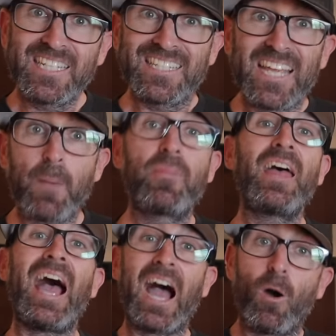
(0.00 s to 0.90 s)
in depth
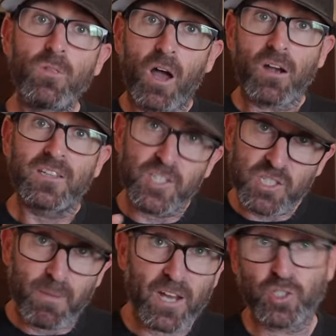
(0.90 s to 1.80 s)
how Lachlan
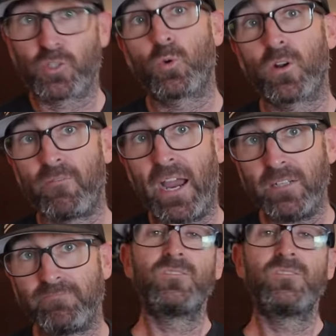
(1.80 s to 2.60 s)
smashed the Tour Divide.